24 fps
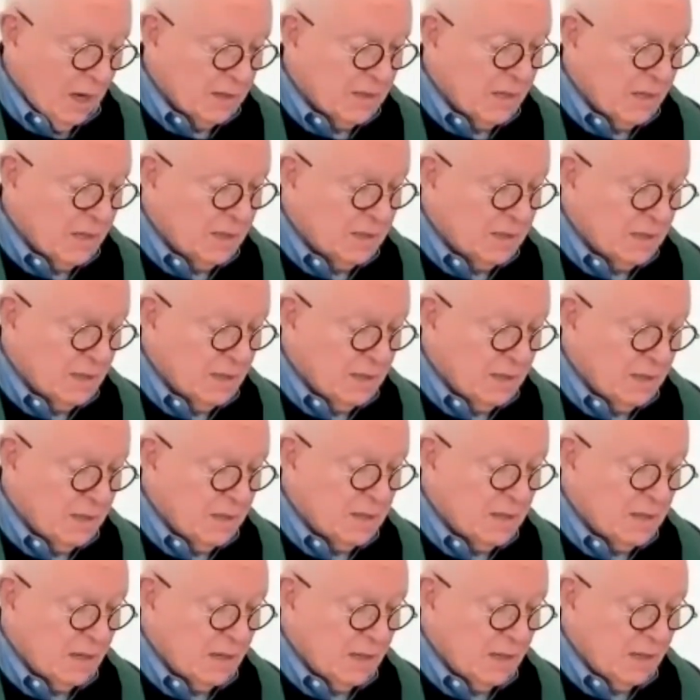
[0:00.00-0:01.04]

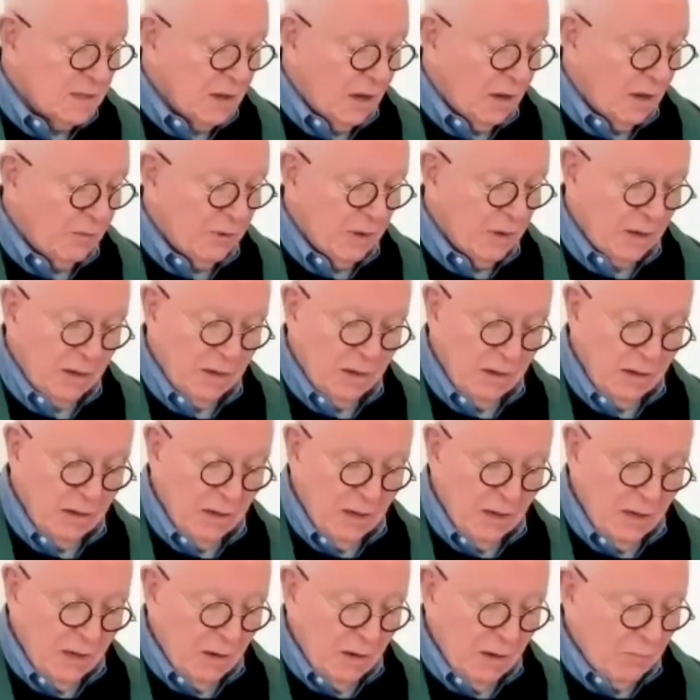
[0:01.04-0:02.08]
since it is often
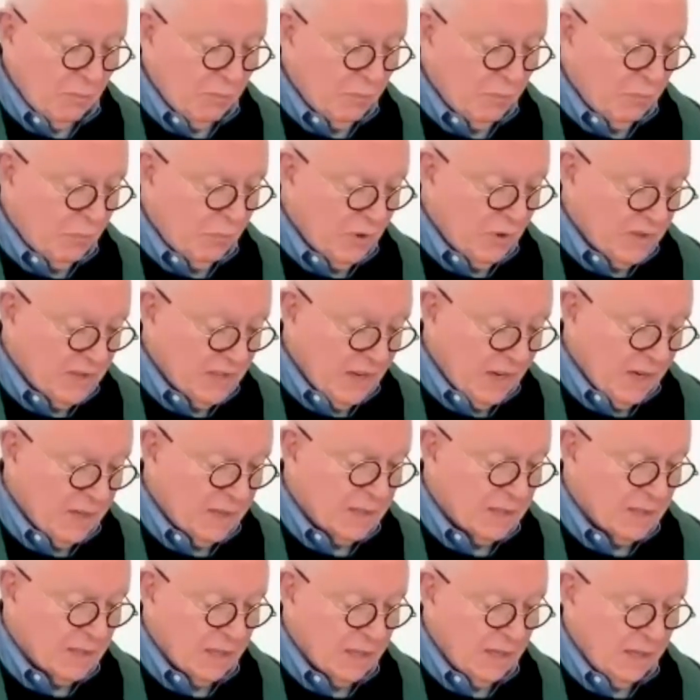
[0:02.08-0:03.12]

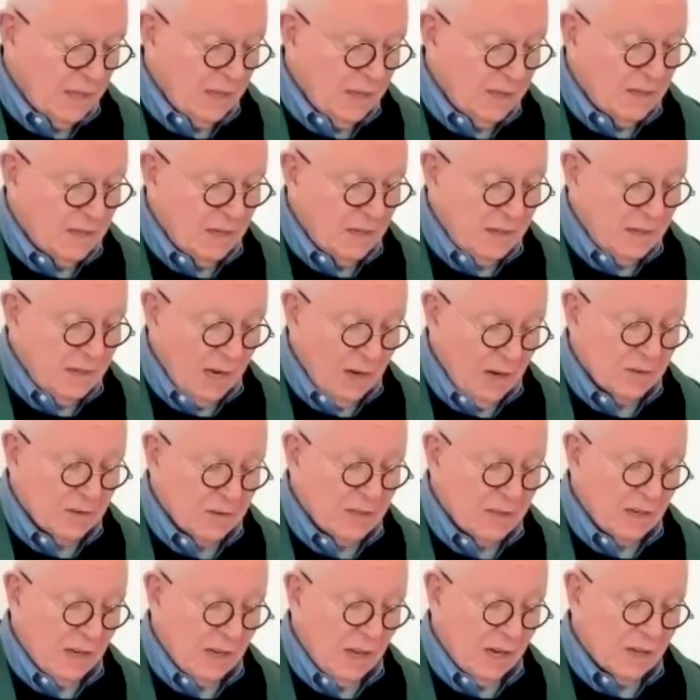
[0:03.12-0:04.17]
precisely these
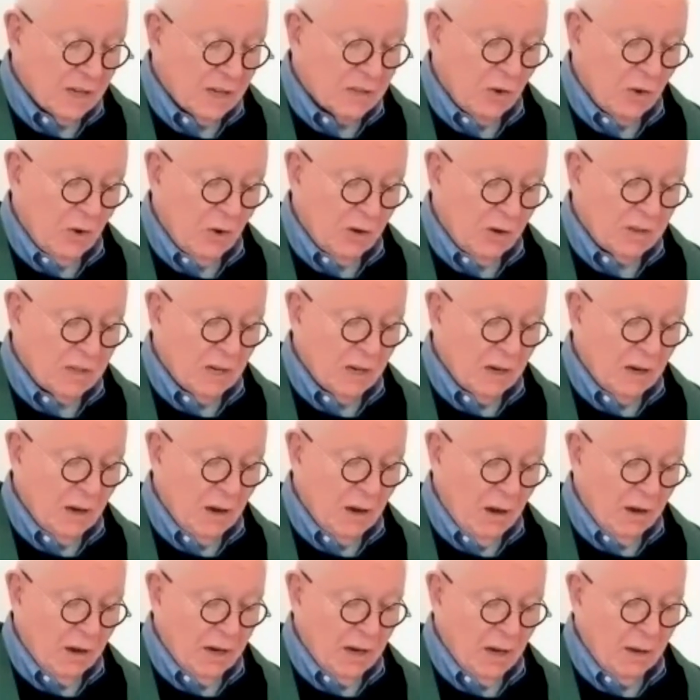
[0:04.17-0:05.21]
details that get us hooked and
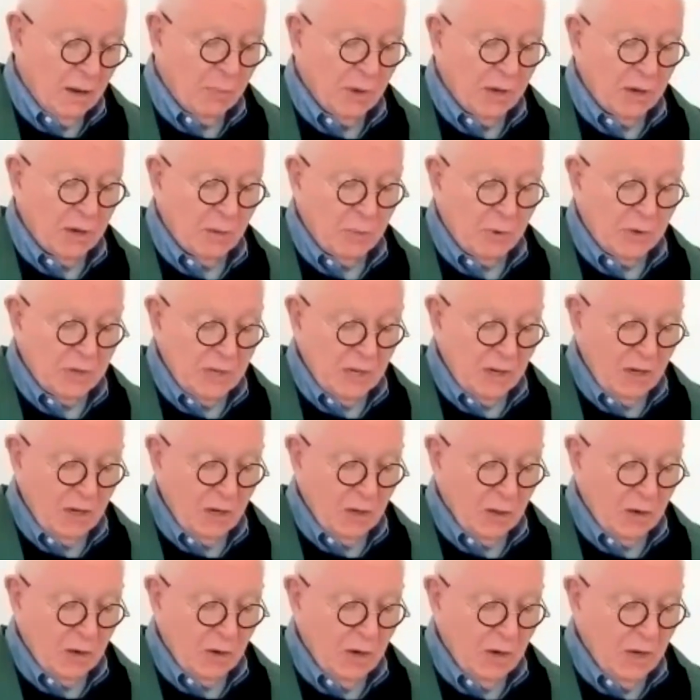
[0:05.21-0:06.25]
caught up in a
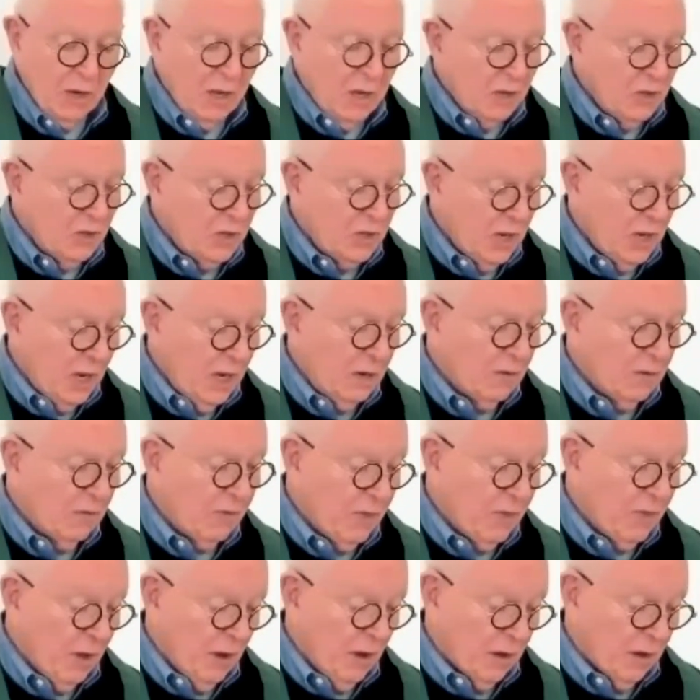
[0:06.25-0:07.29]
particular chain
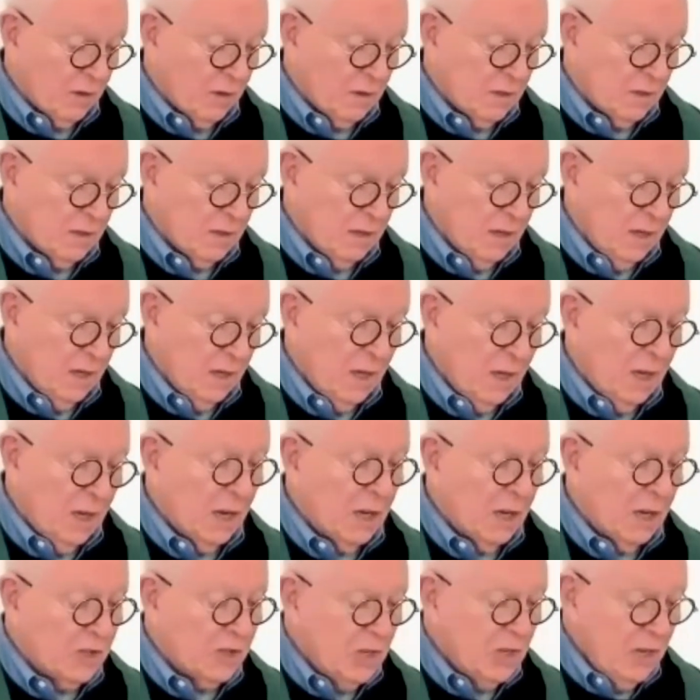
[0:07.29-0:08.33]
of thoughts,
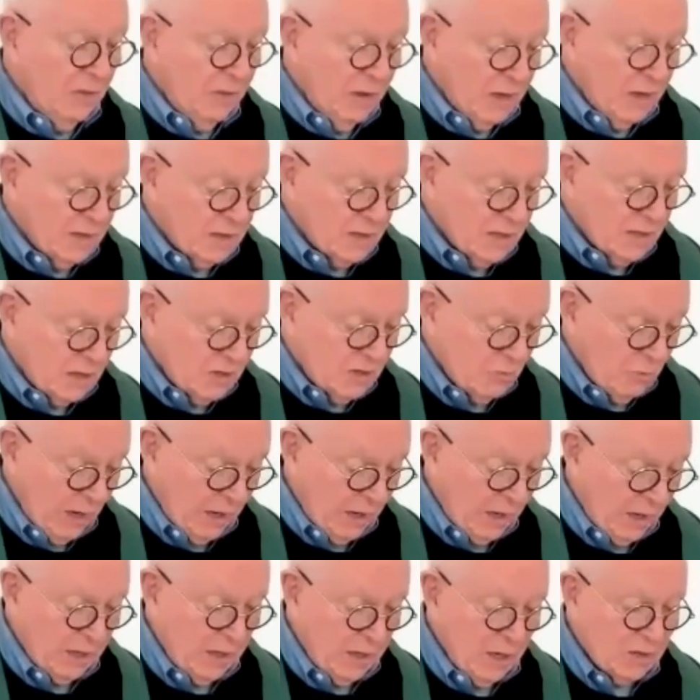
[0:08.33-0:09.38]
achieving such
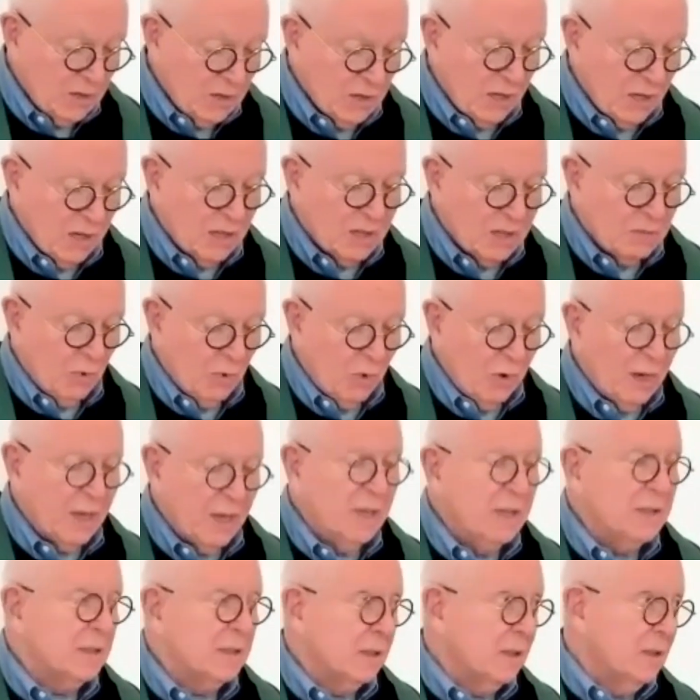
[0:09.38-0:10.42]
recognition is more
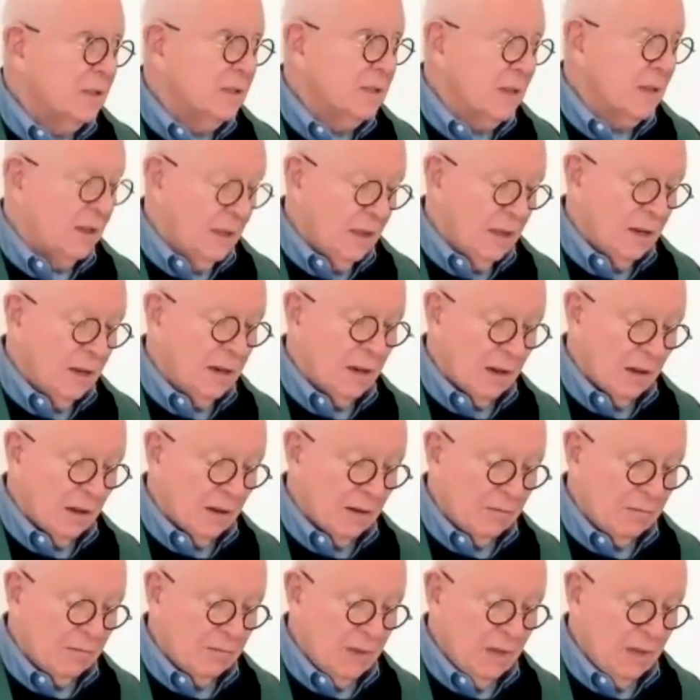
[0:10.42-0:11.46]
easily said than
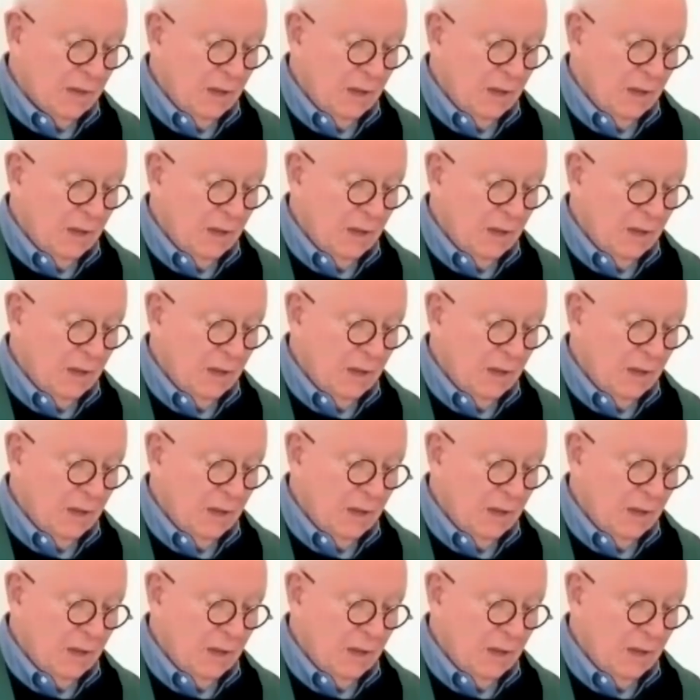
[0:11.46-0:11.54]
done.